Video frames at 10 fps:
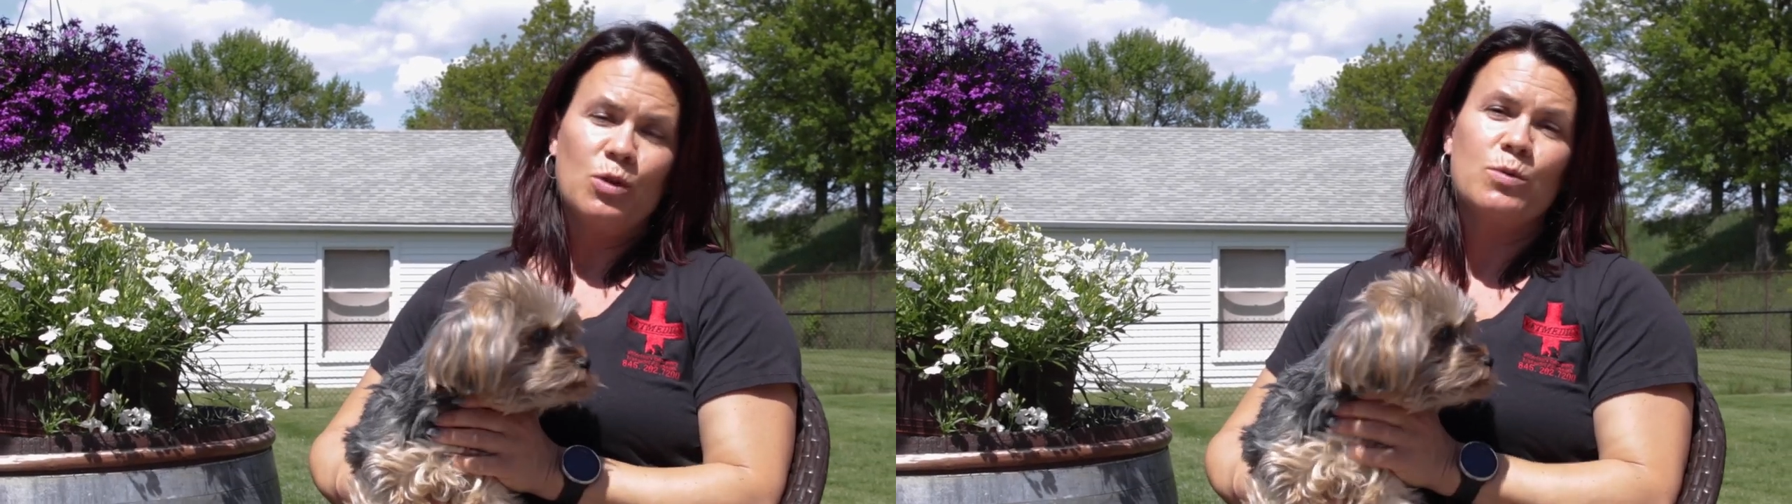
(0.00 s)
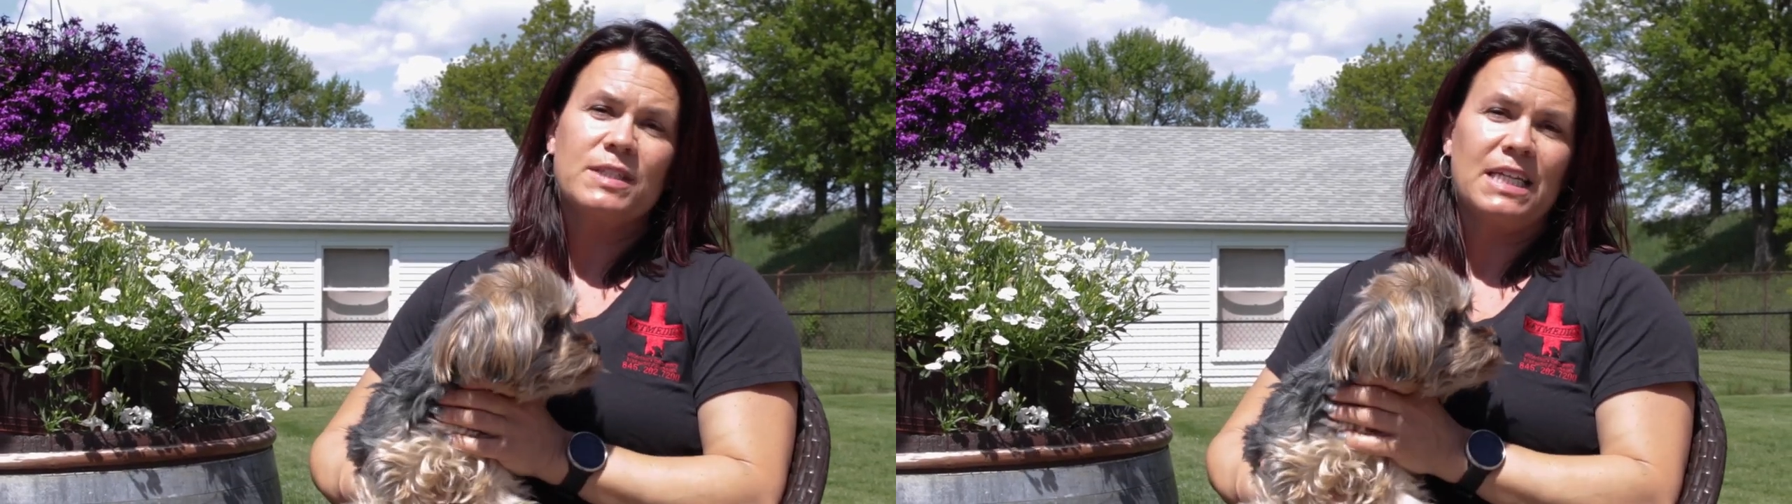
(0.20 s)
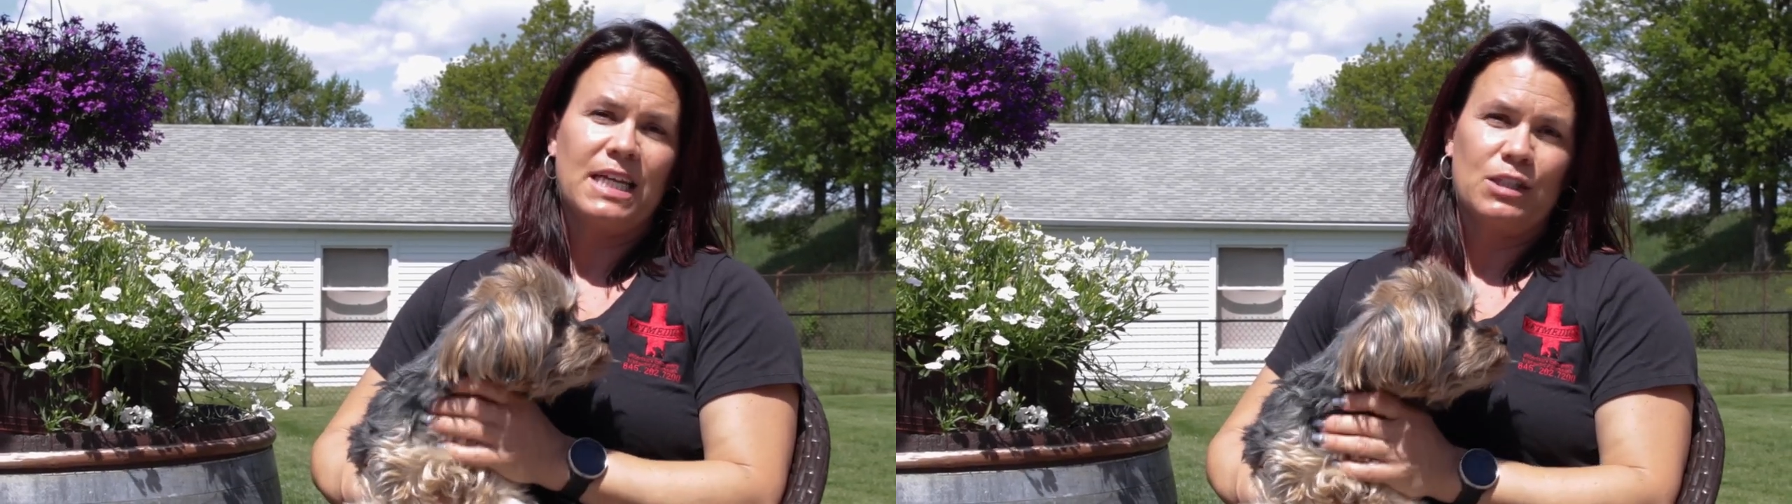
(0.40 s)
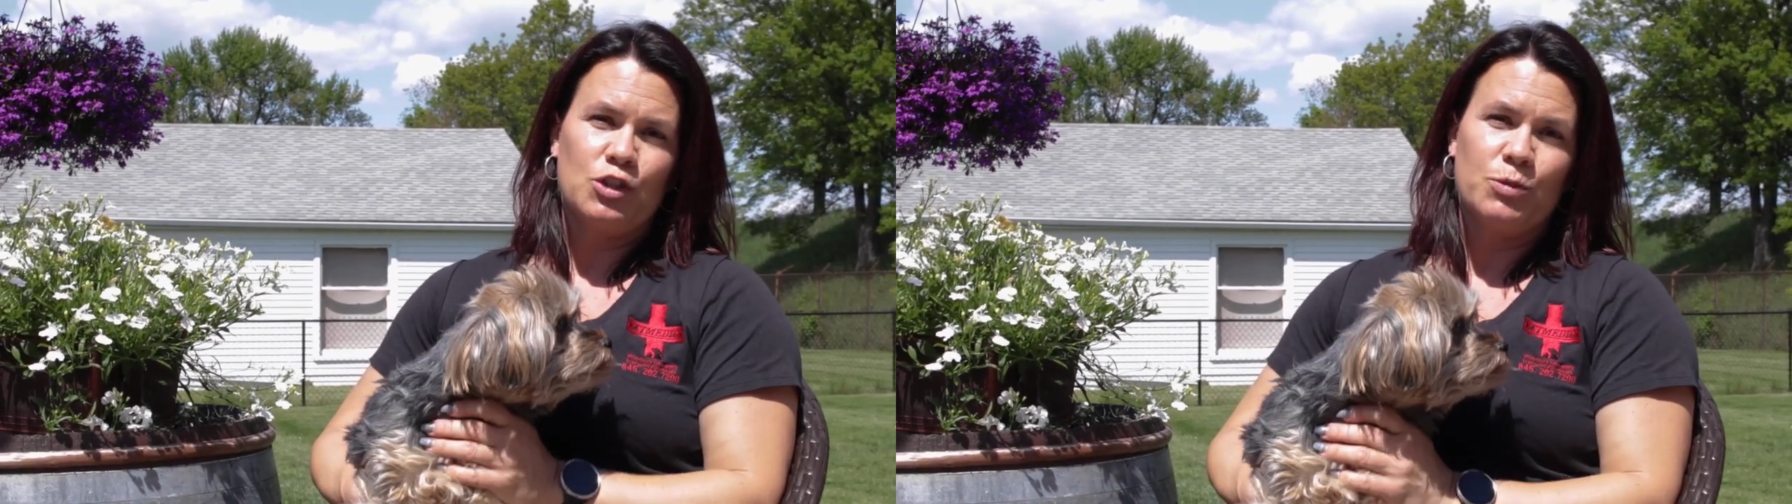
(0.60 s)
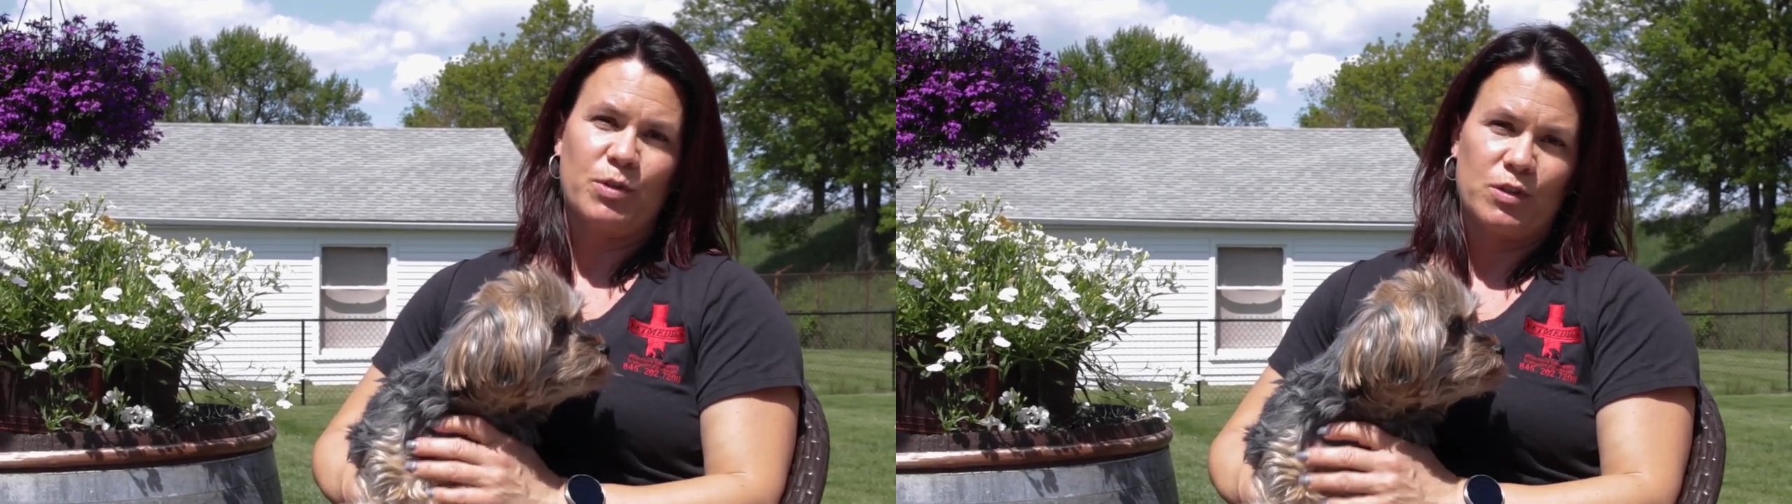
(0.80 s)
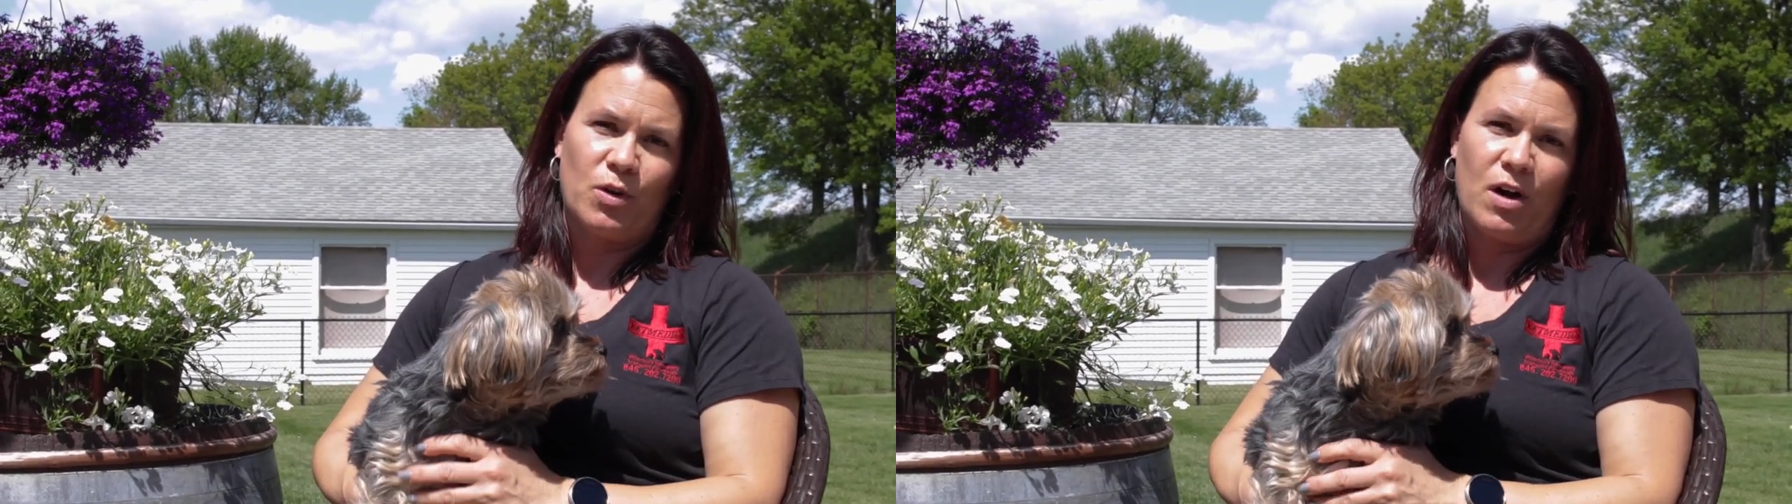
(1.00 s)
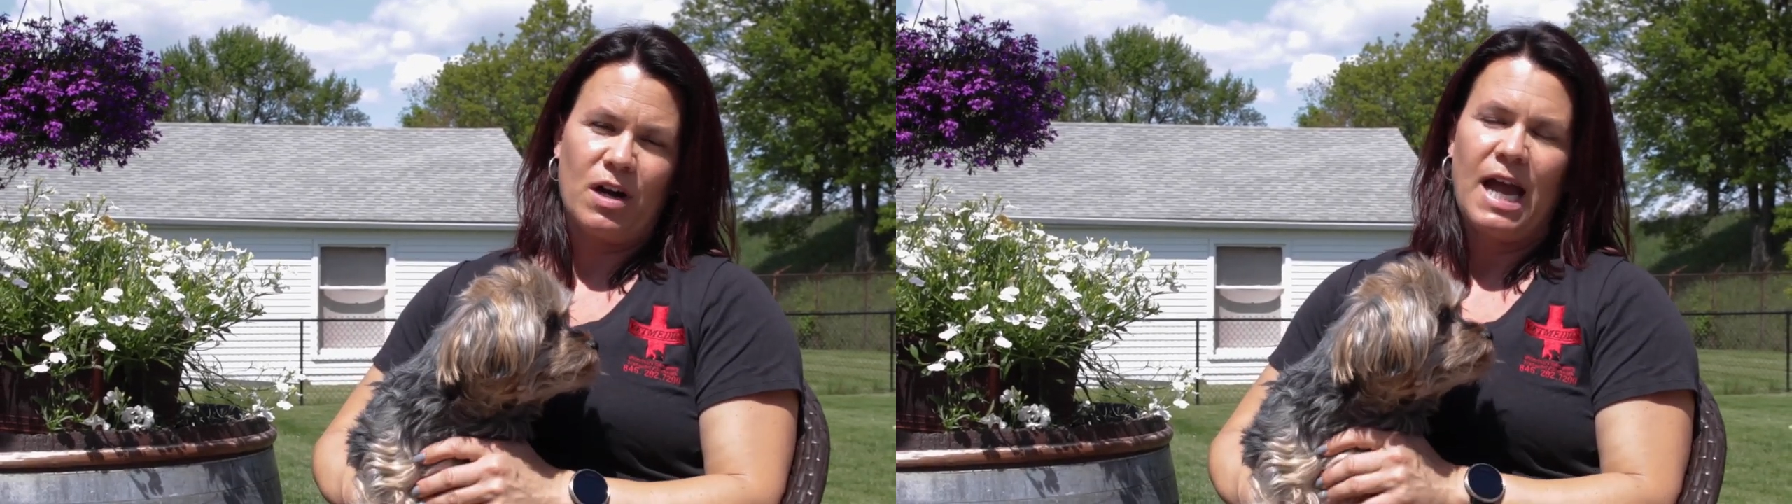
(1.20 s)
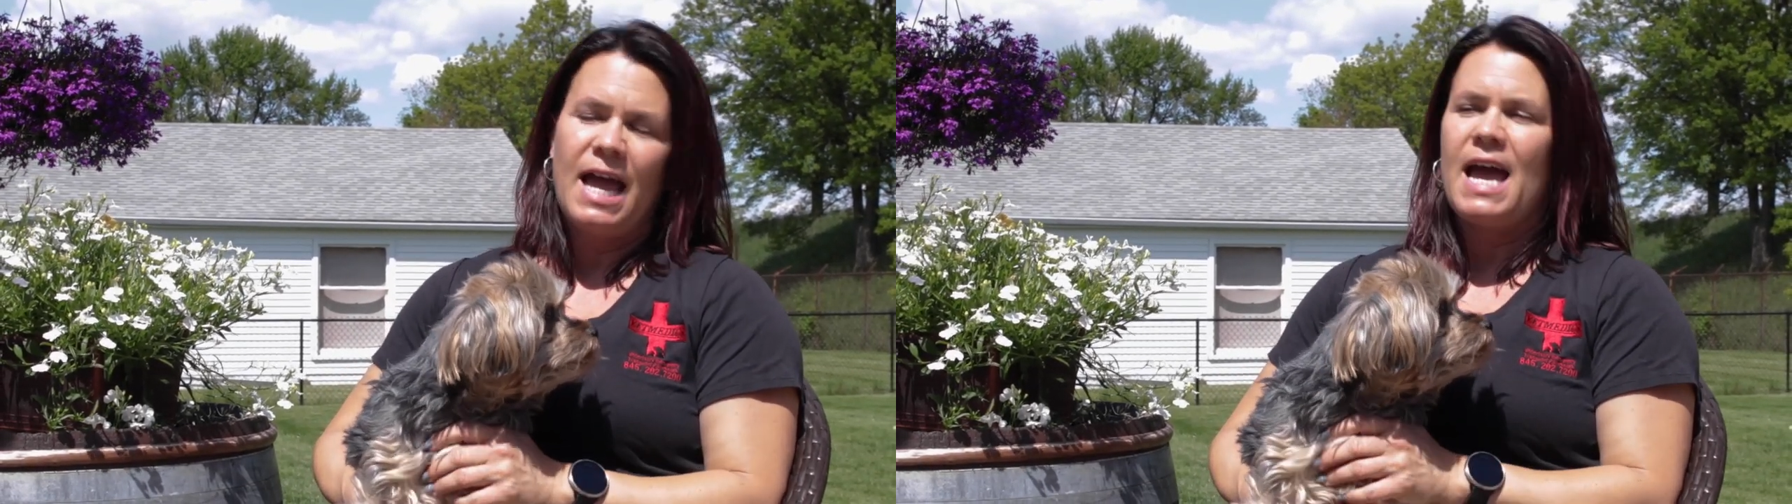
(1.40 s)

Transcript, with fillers: who is an English bulldog.